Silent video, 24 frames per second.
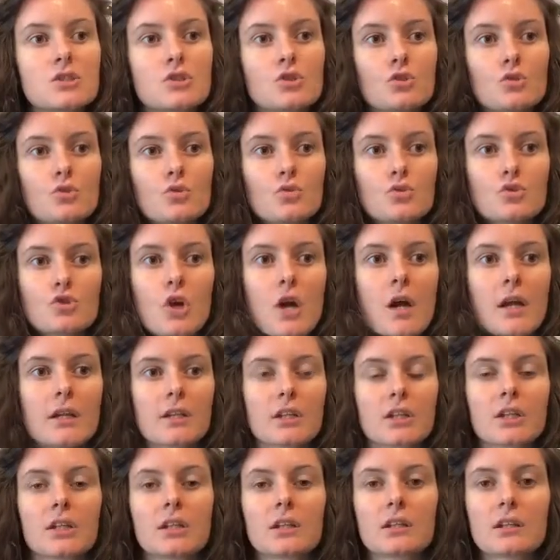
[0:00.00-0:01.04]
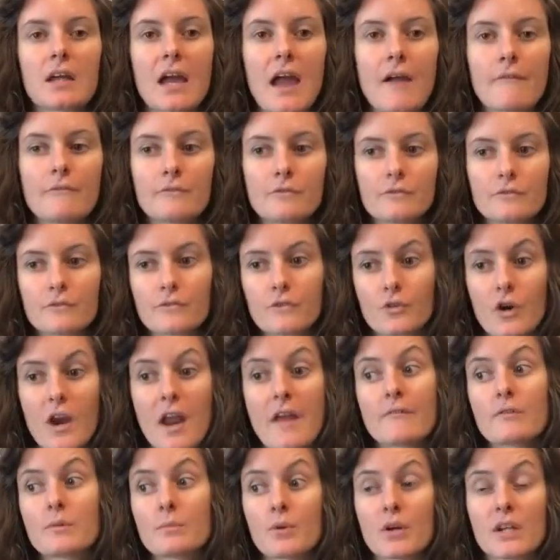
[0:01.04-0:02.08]
to try and, for
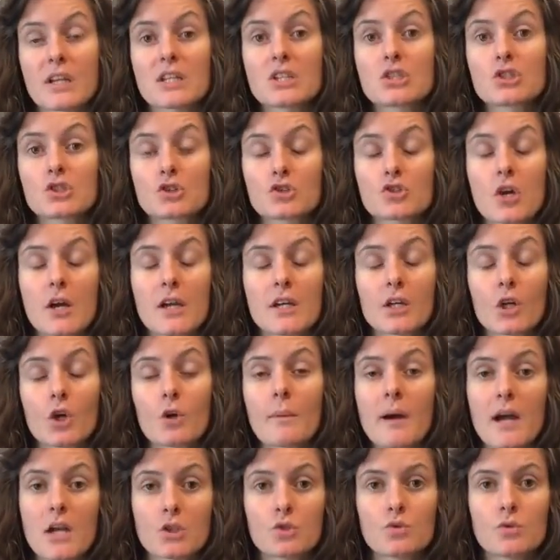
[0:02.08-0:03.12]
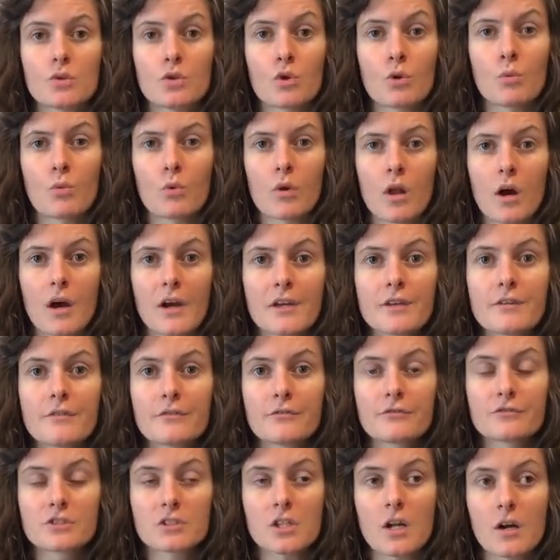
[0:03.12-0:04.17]
everybody to try and go back to a normal
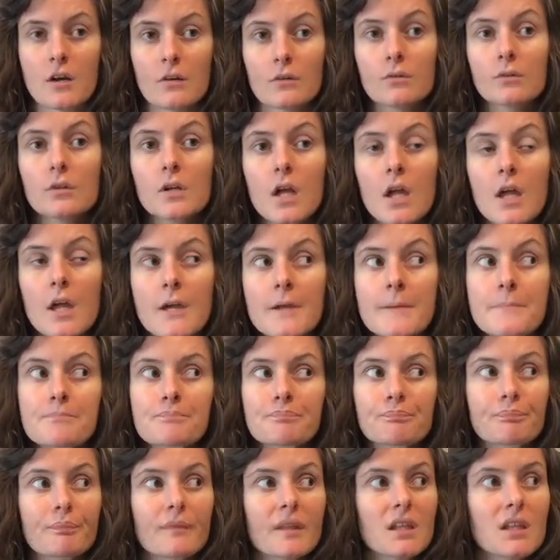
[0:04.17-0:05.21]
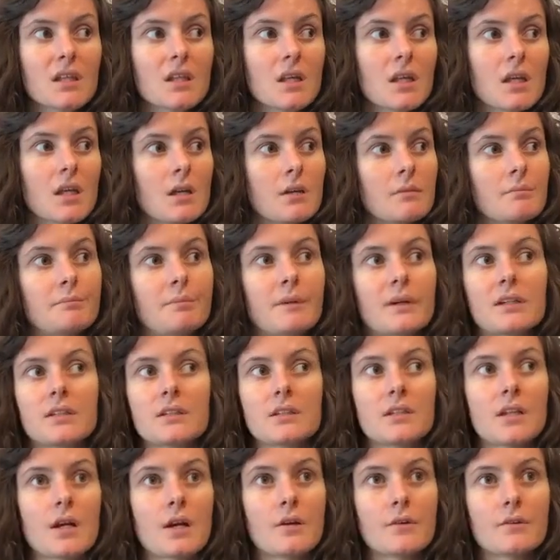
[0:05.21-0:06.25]
lifestyle. But
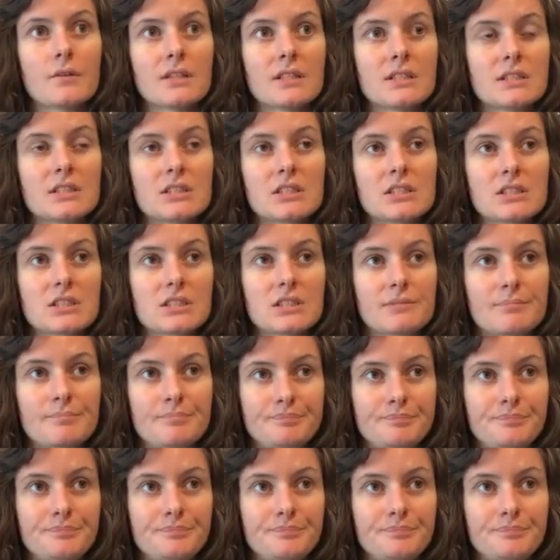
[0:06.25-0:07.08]
you know, it's,